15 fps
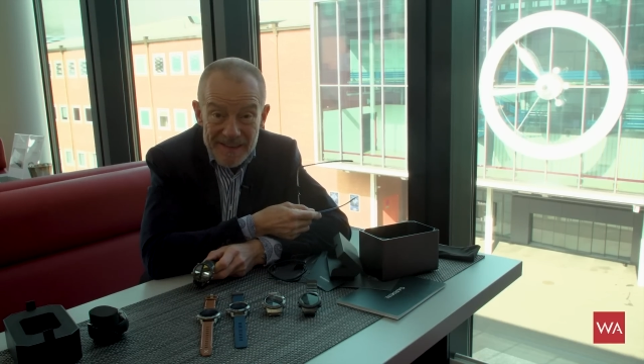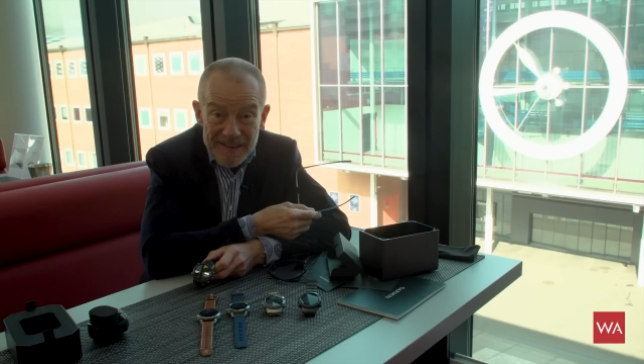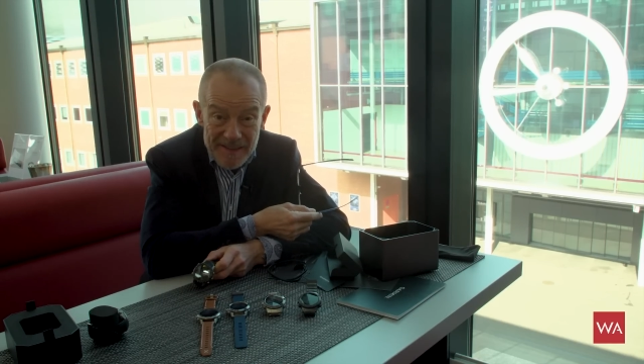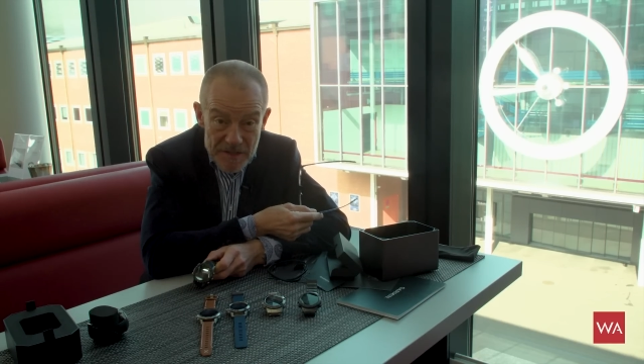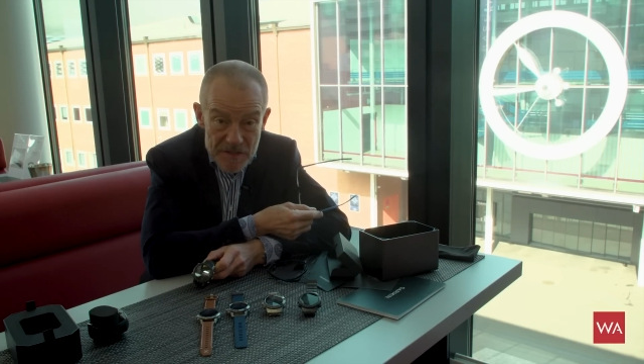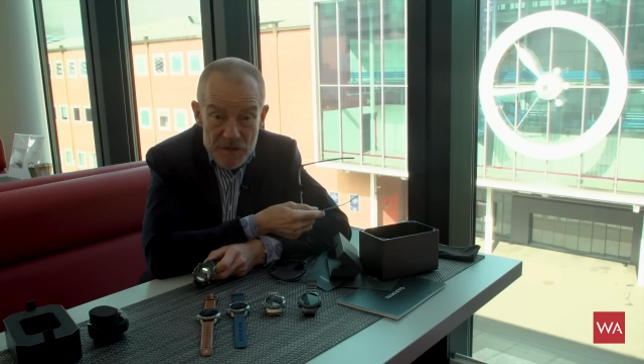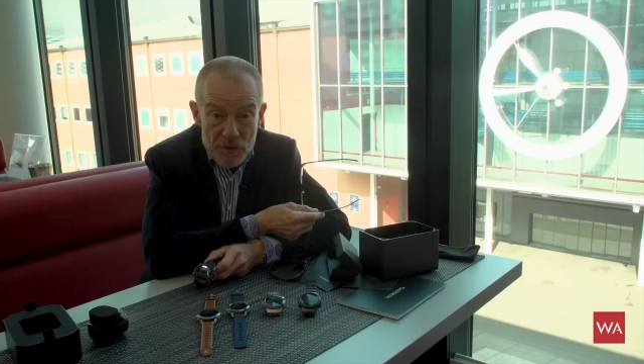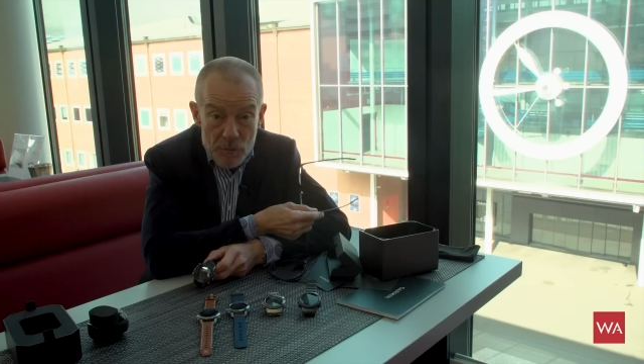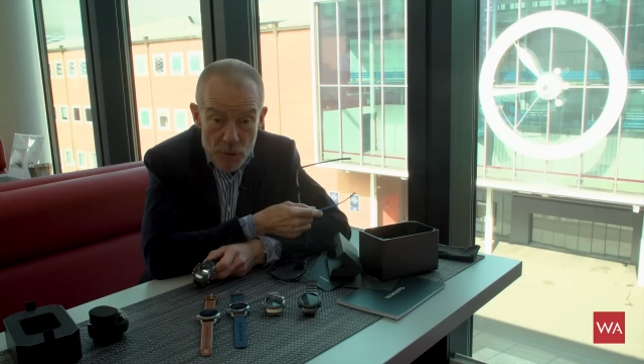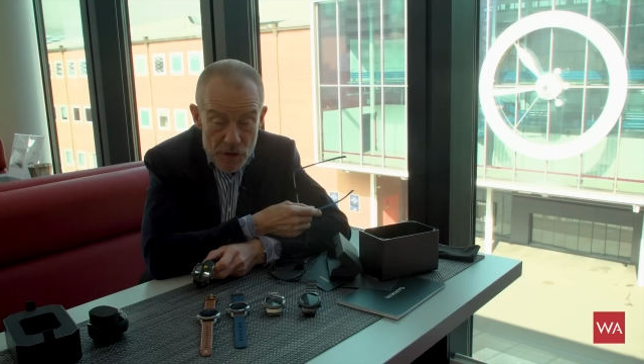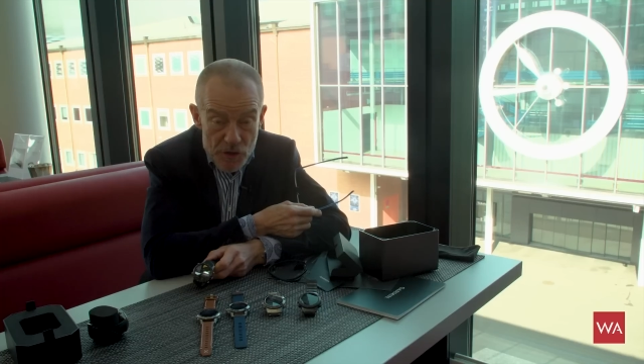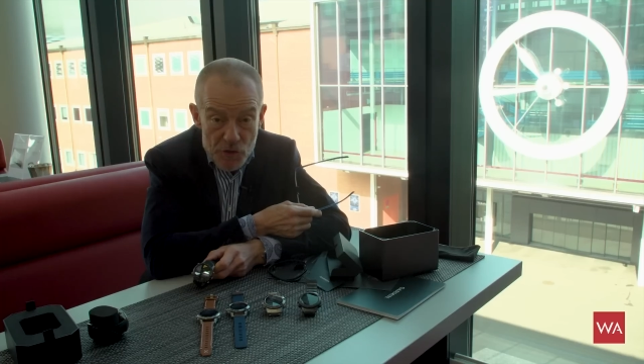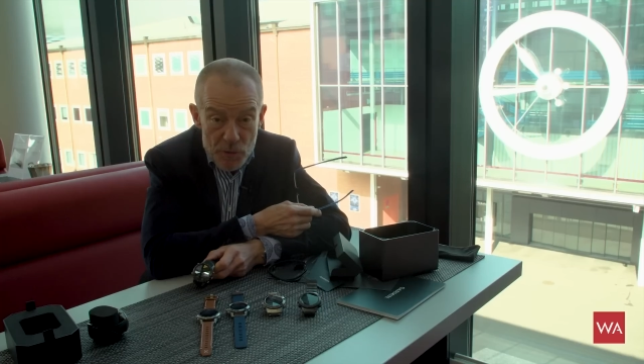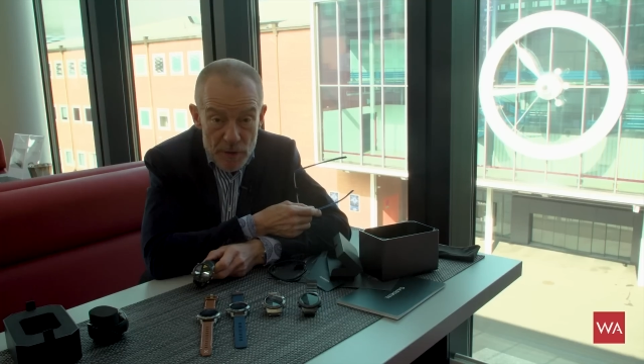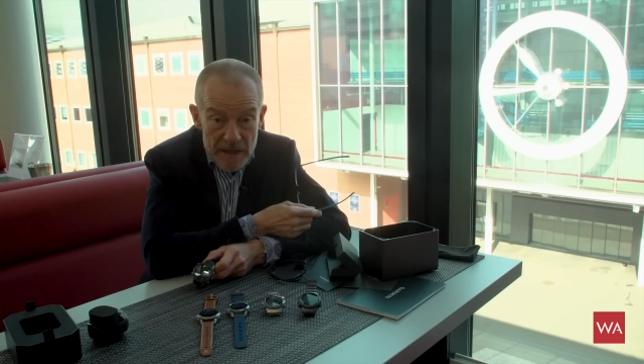does the
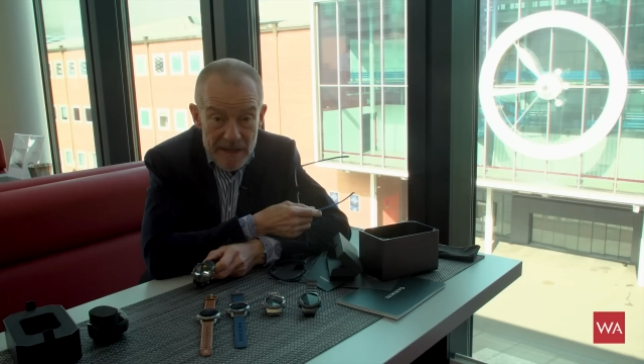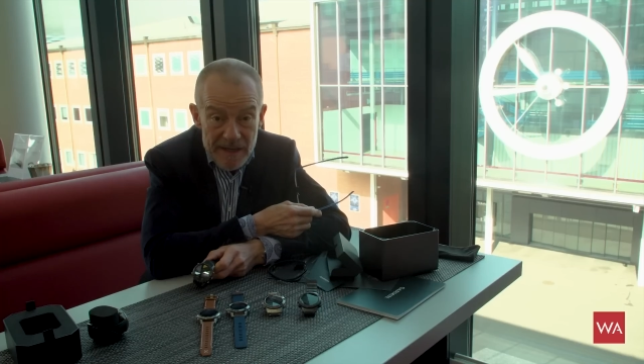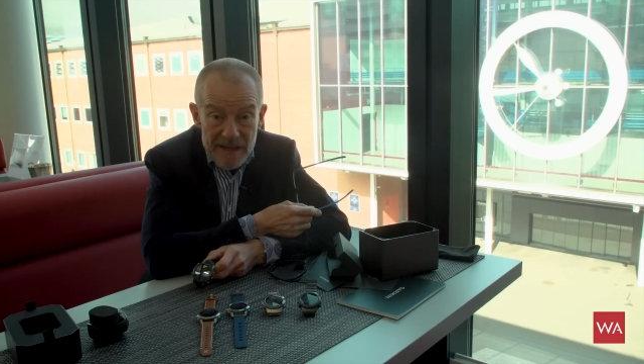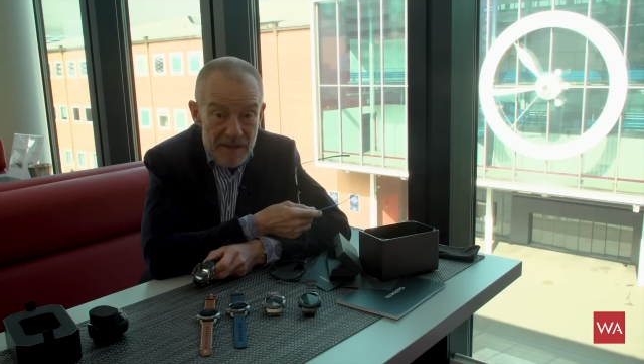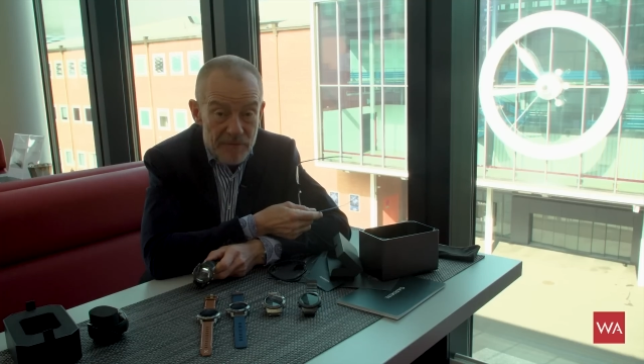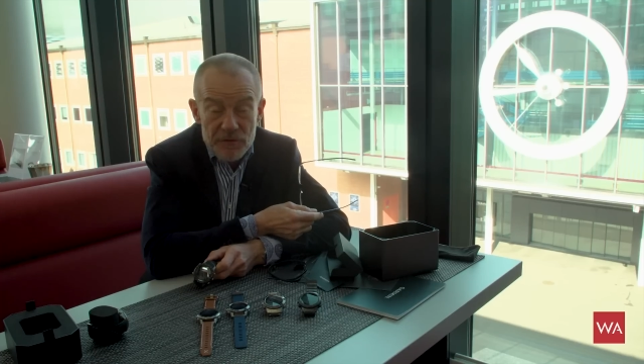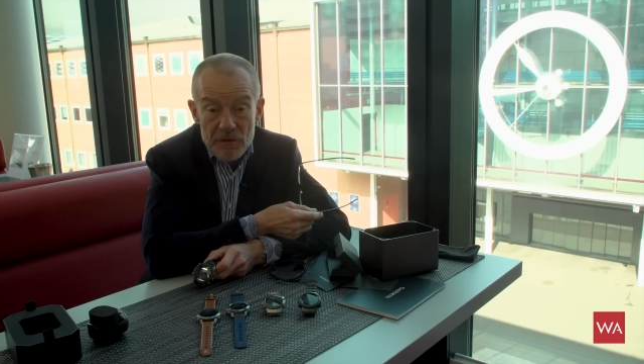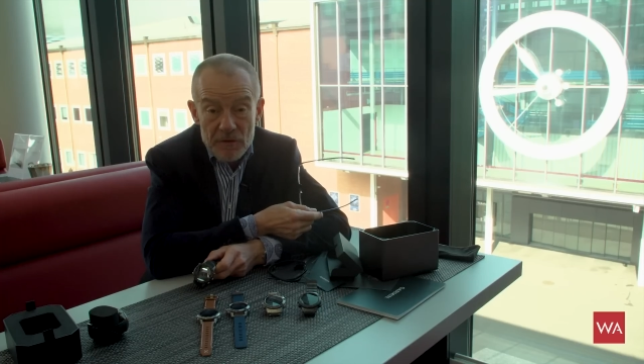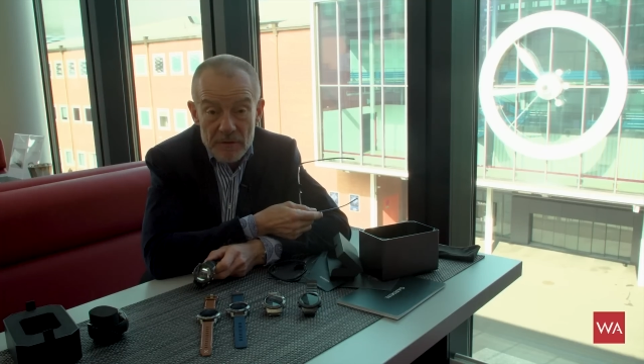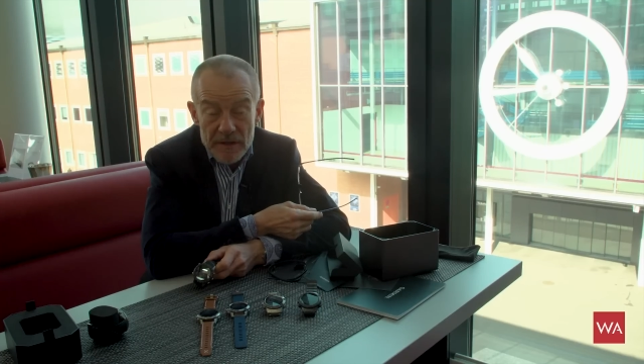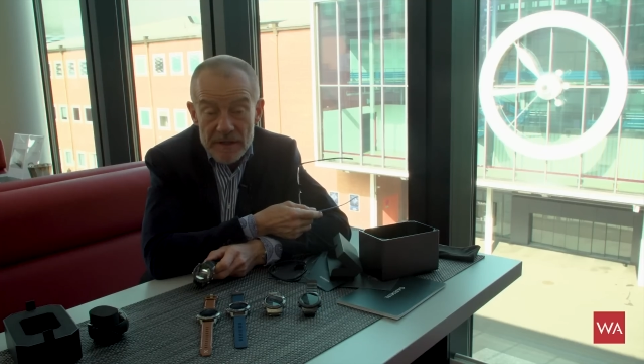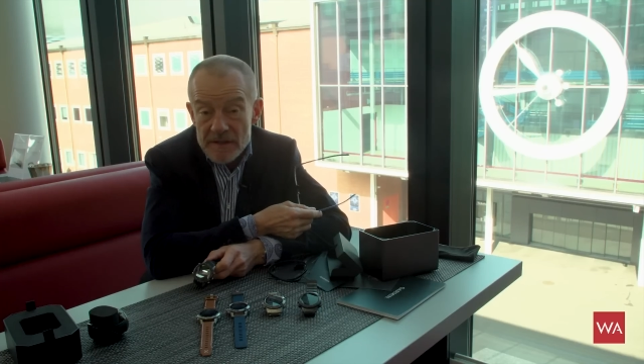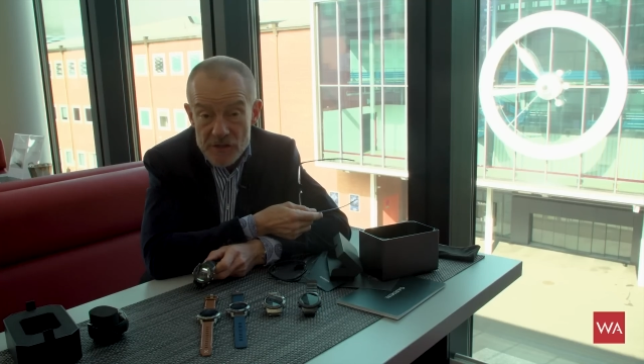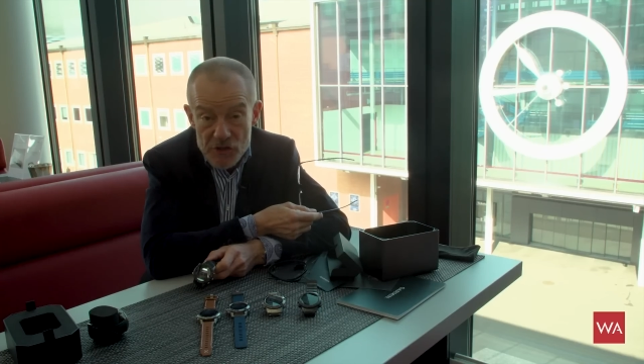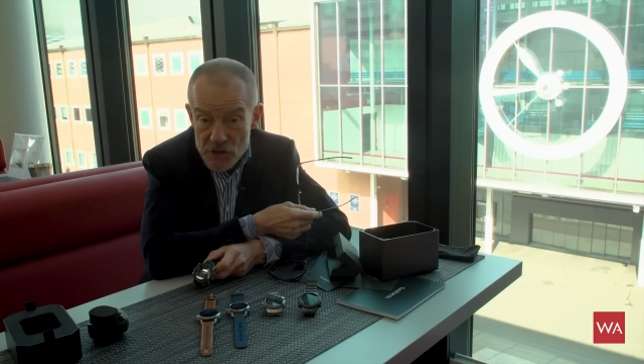watch really give you
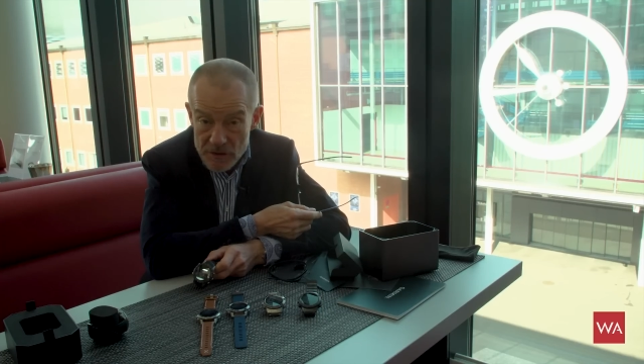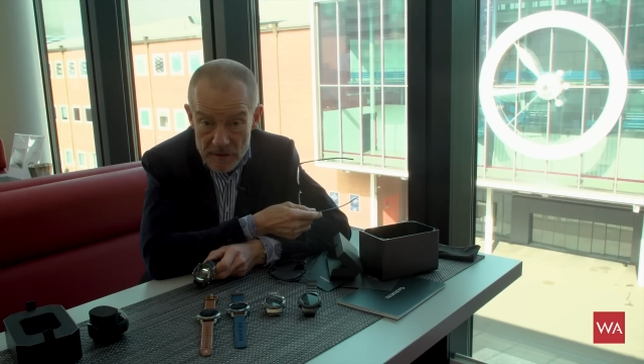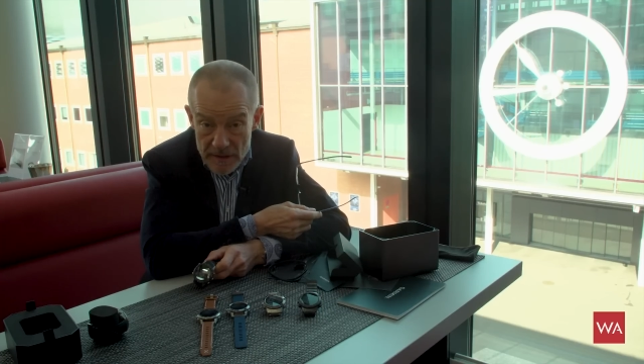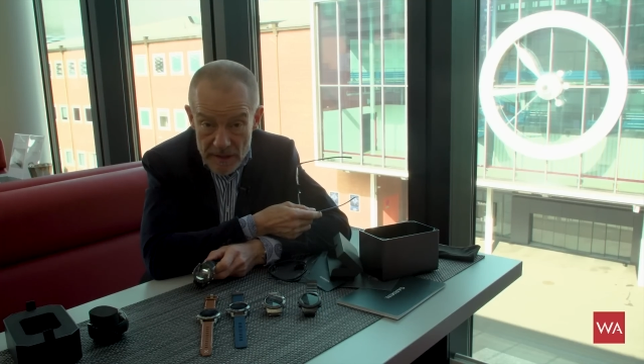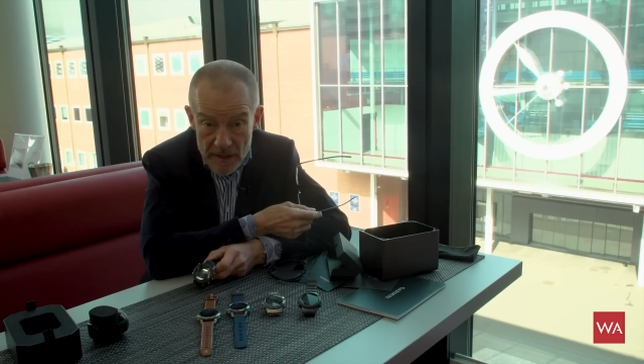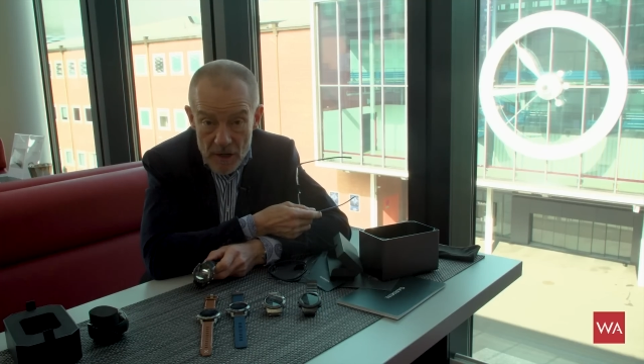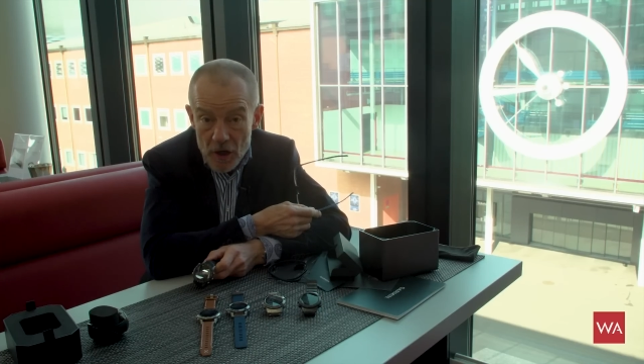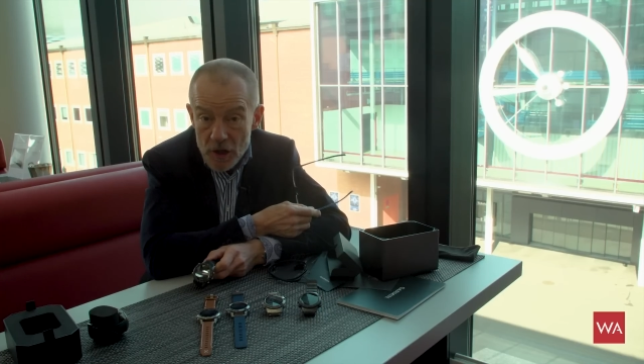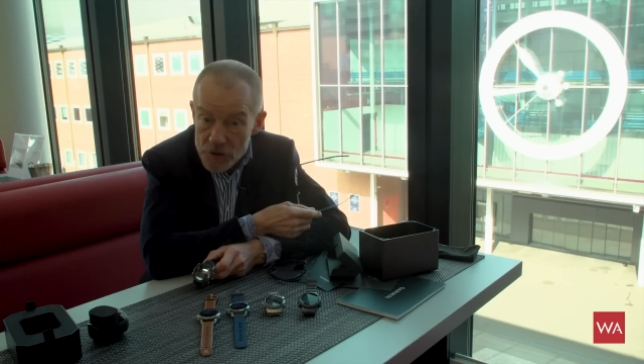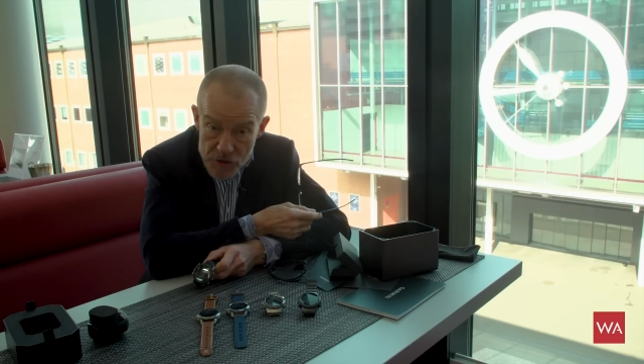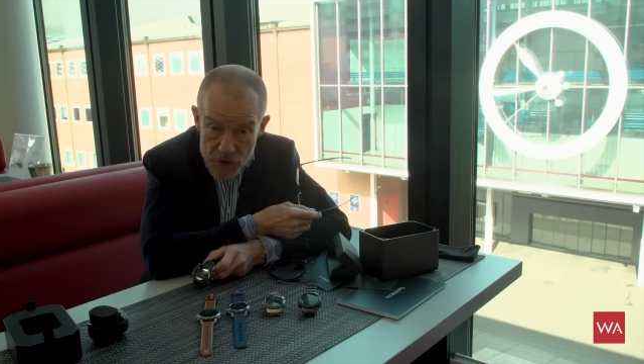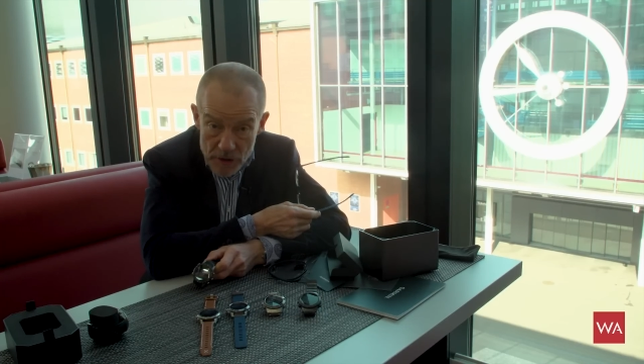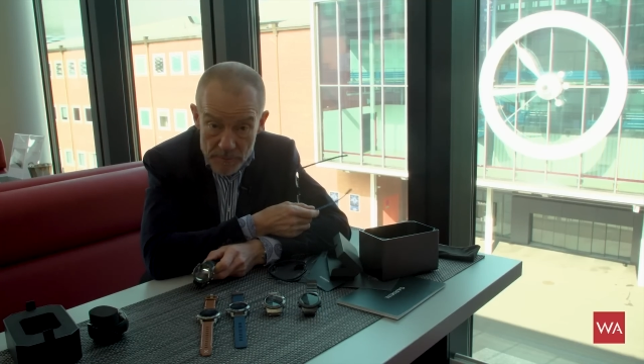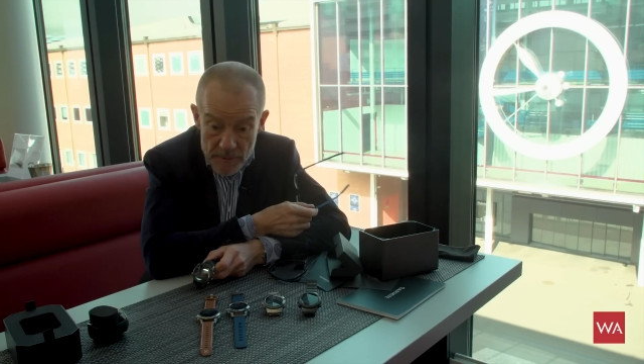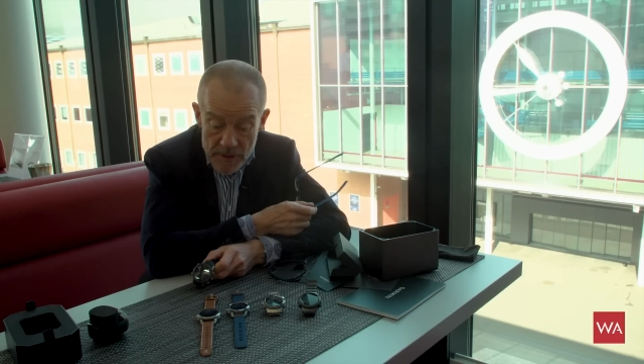additionally on
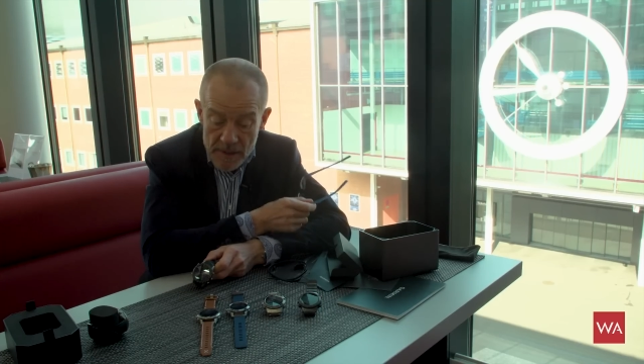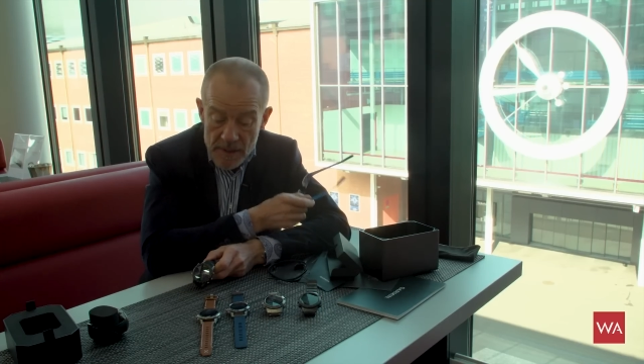top?